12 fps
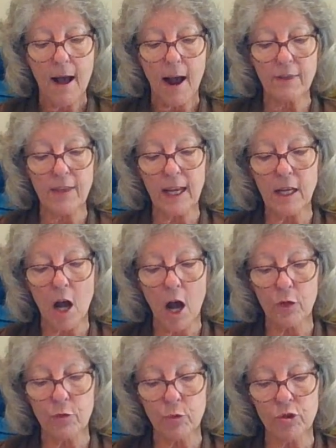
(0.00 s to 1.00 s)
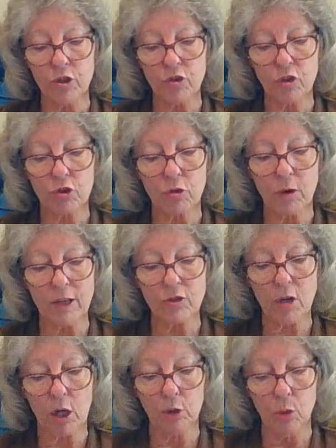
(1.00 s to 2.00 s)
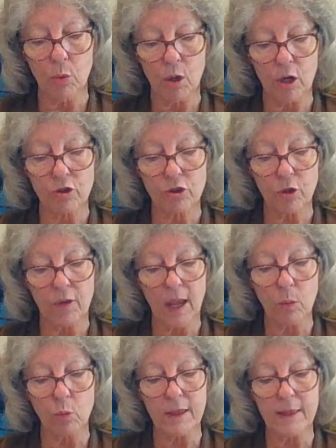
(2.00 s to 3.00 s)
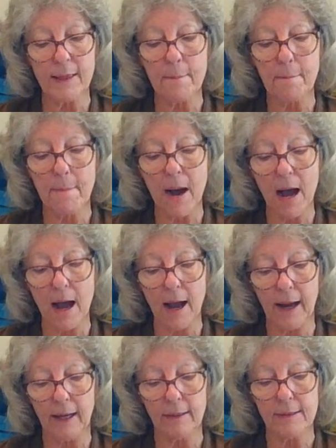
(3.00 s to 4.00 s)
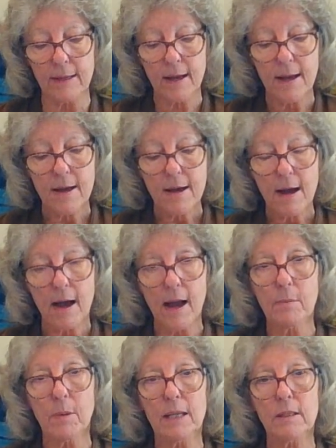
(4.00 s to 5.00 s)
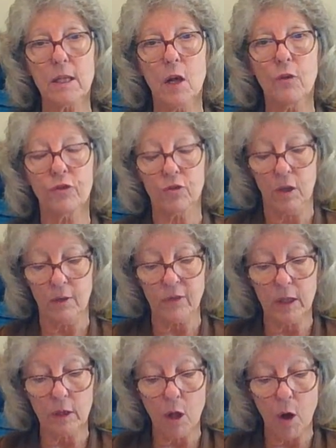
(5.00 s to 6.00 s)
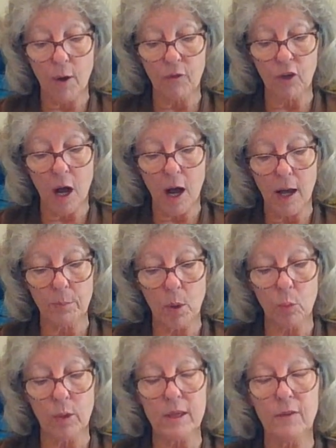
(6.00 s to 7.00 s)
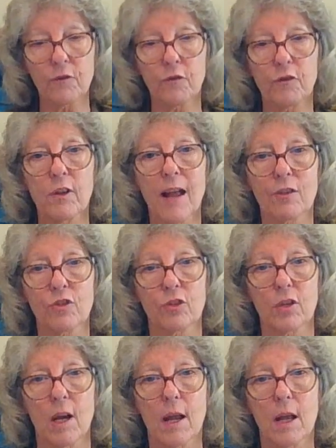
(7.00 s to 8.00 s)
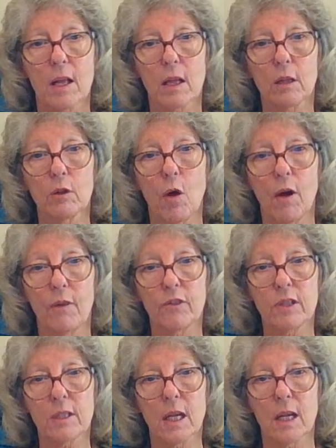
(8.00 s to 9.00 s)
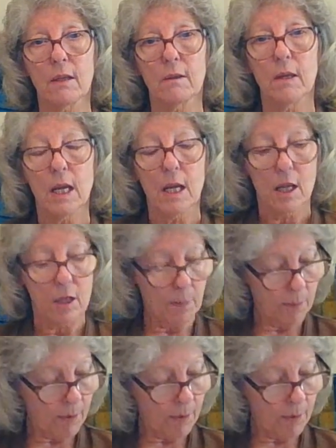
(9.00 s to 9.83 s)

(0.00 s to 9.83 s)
I thank God through Jesus Christ our Lord. So then, with the mind, I myself serve the law of God, but with the flesh, the law of sin. The